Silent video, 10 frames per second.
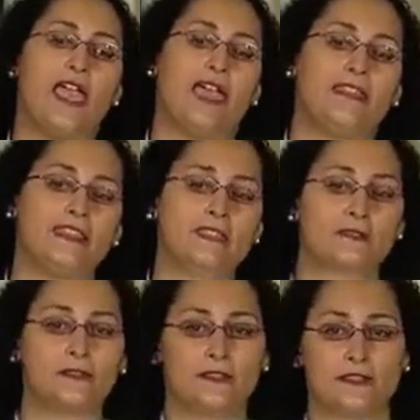And
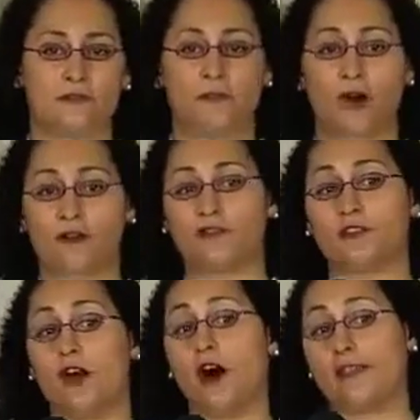this is part of the
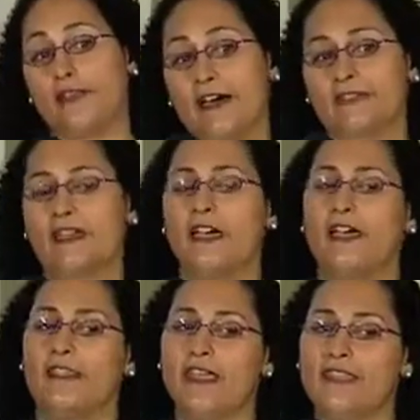law that
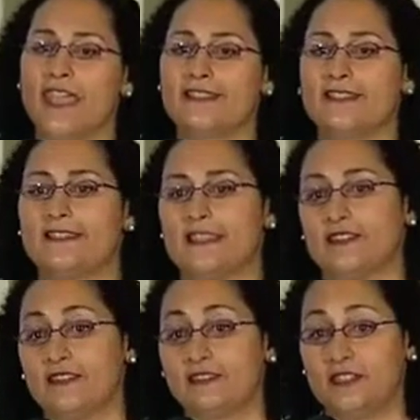the SEC
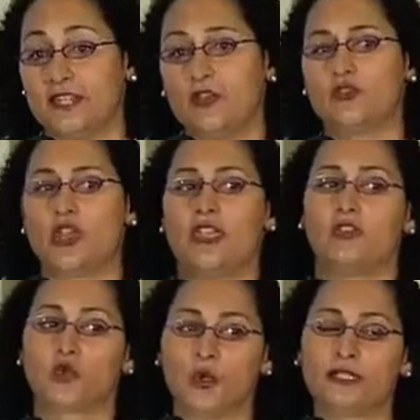and DOJ
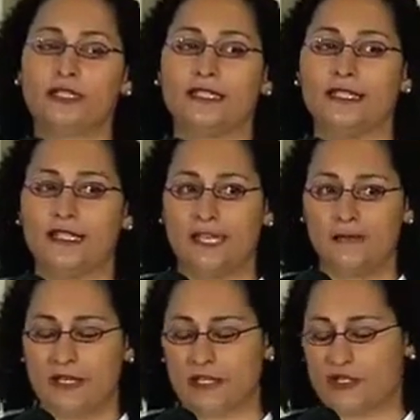jointly
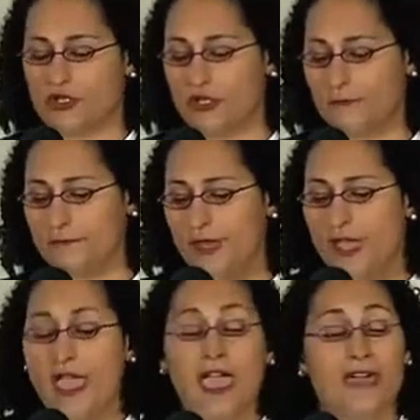administer,
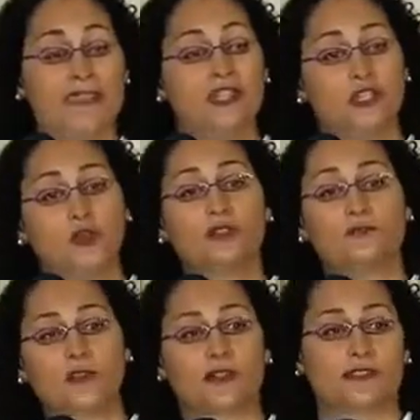and they do
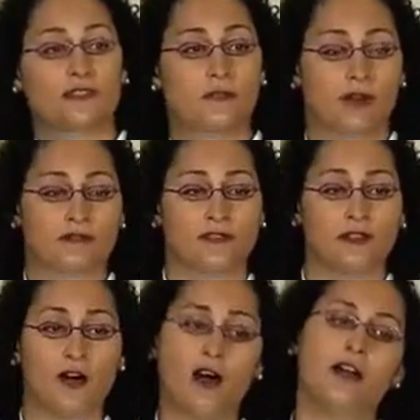enforce this part of the
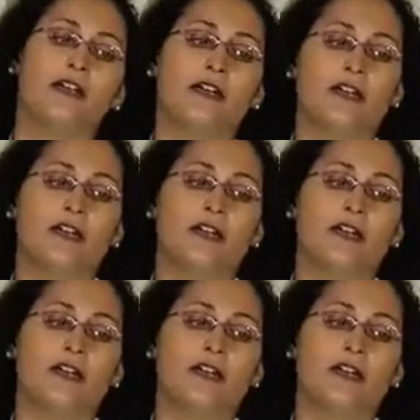law.